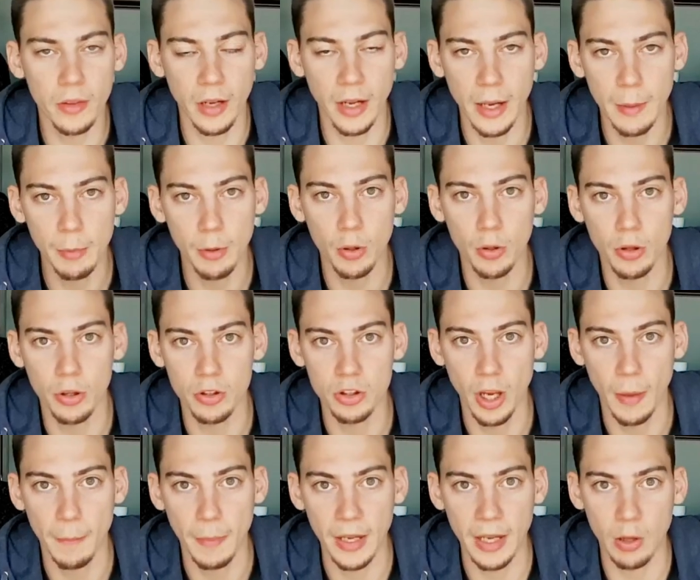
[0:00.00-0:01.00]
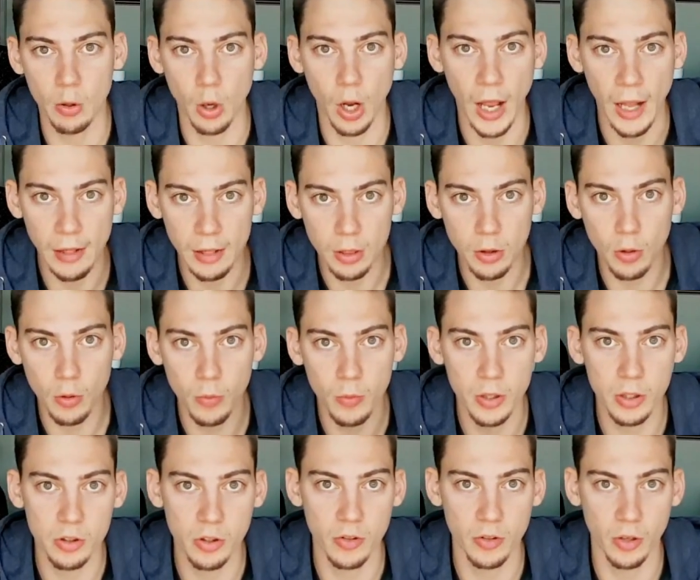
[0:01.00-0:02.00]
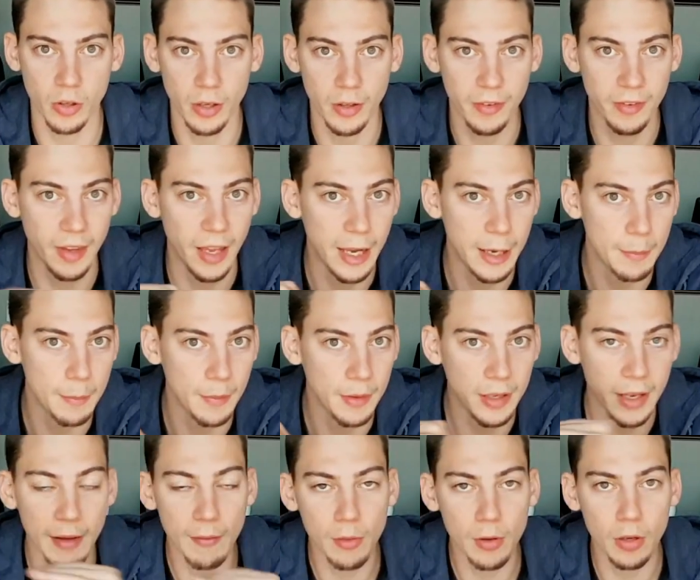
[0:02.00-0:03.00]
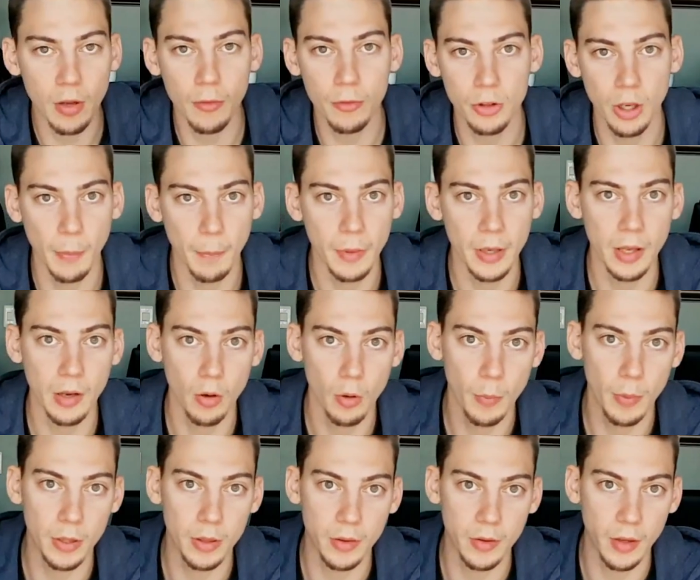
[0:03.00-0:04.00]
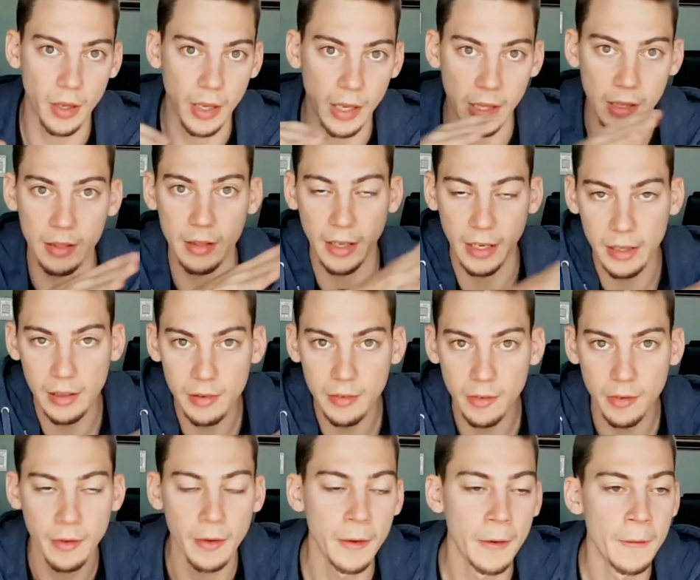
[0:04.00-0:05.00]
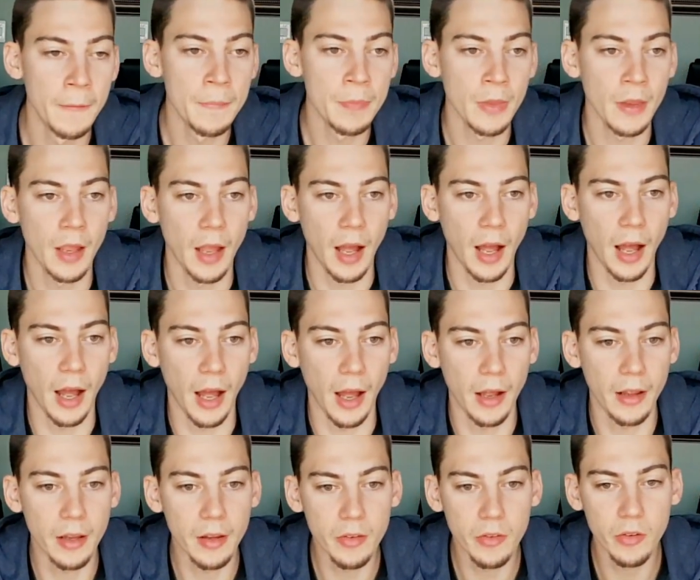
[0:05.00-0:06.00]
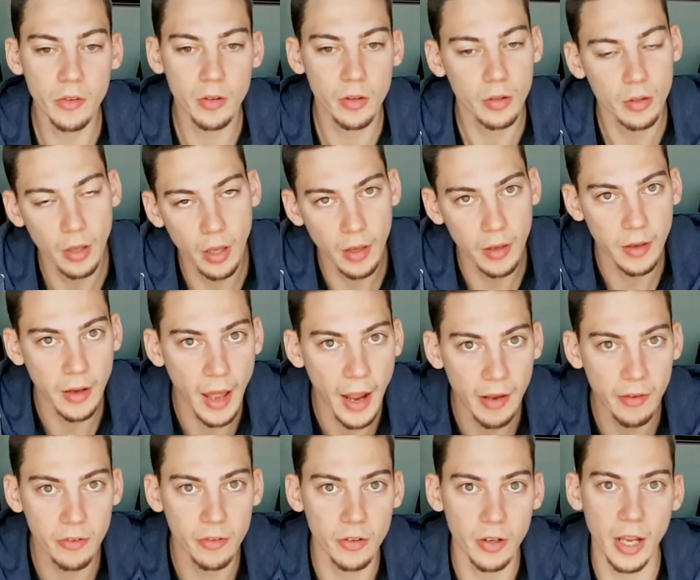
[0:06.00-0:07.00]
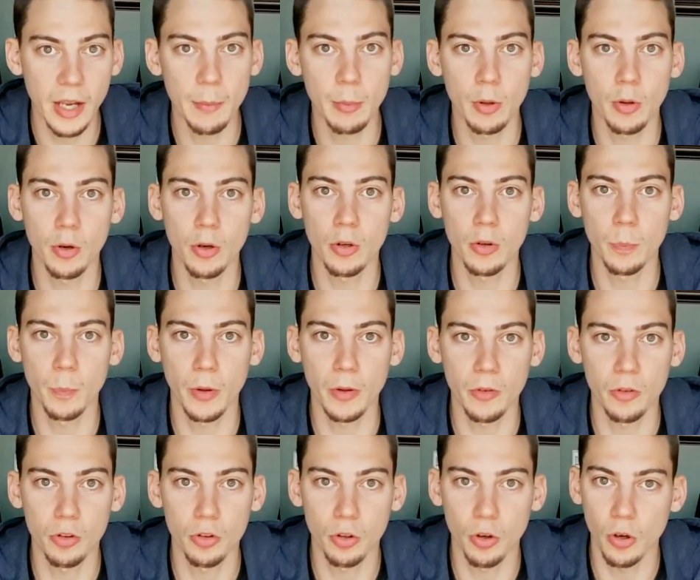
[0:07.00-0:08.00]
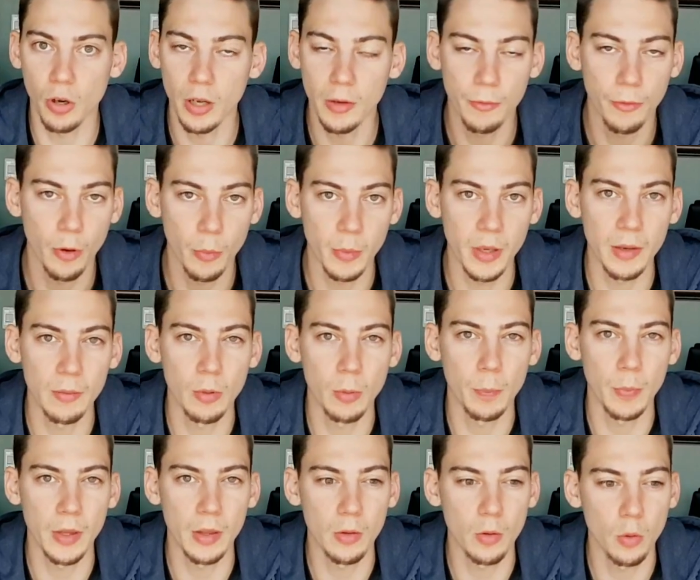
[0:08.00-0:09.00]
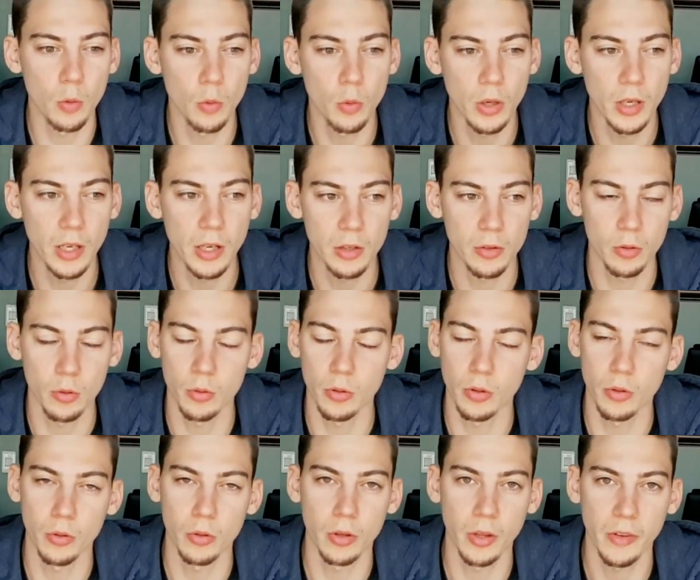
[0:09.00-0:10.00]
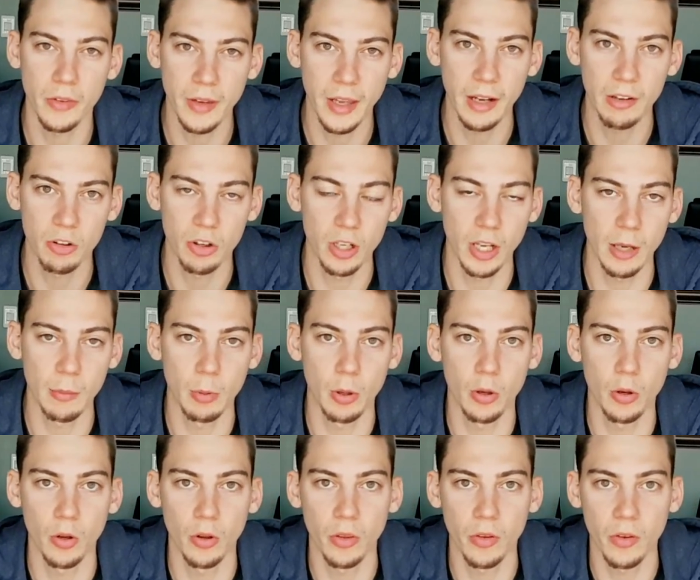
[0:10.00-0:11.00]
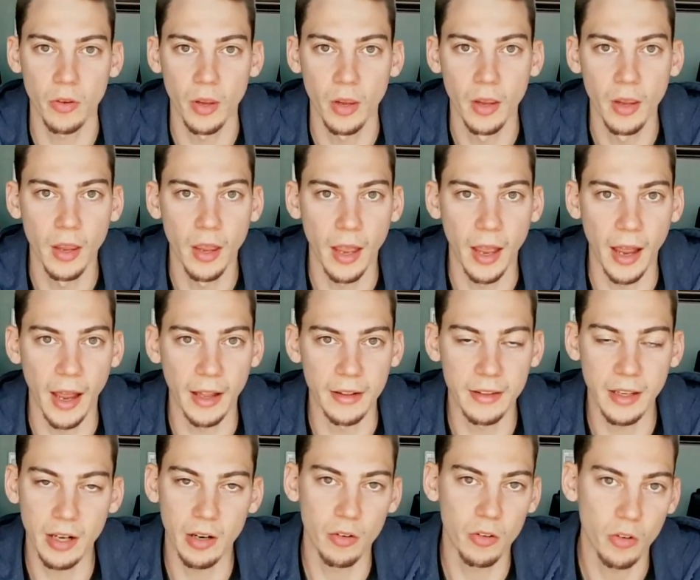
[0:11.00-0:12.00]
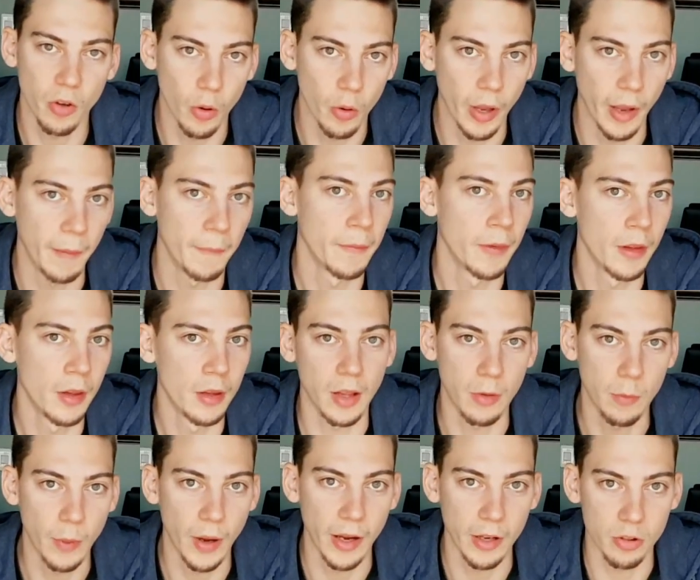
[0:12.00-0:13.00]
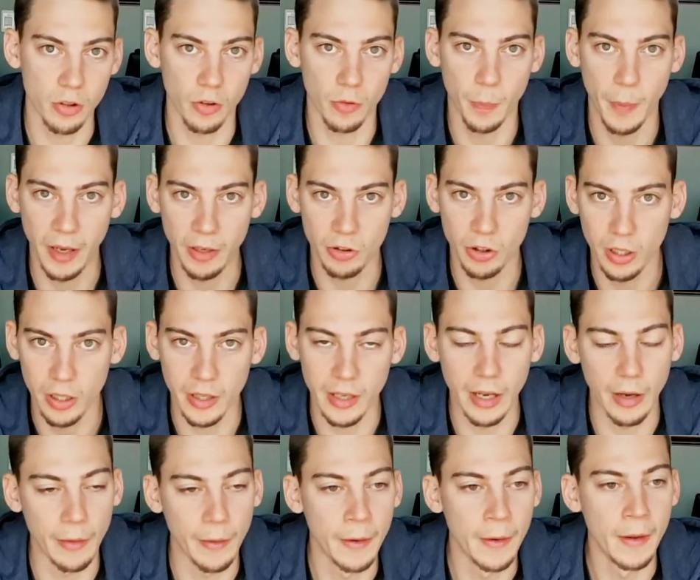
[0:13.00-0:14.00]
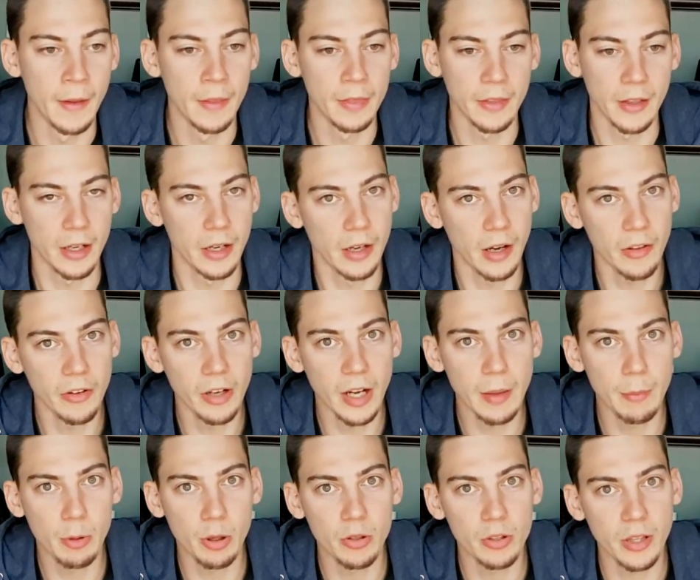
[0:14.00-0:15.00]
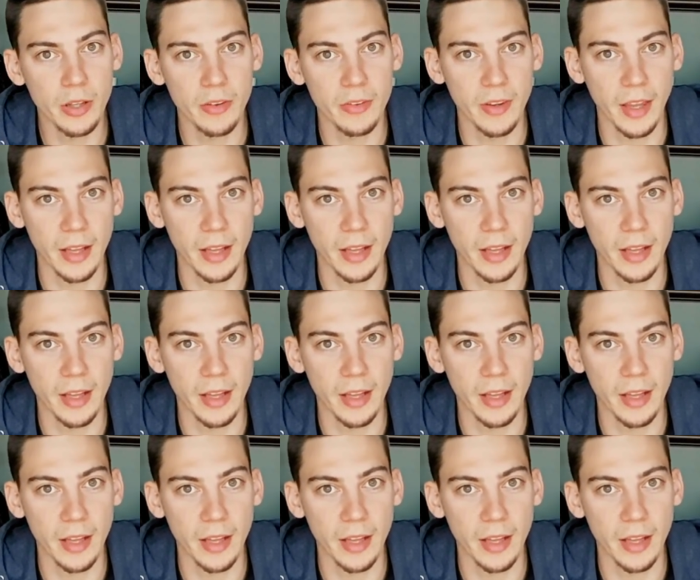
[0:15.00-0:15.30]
the neighborhood Chapinero Alto, which is on the same level of Chapinero, but in the hills. It's a nicer neighborhood, but surely for me would be too near to the sketchy neighborhoods there. So yeah, that's why I just mentioned it here. Then another neighborhood is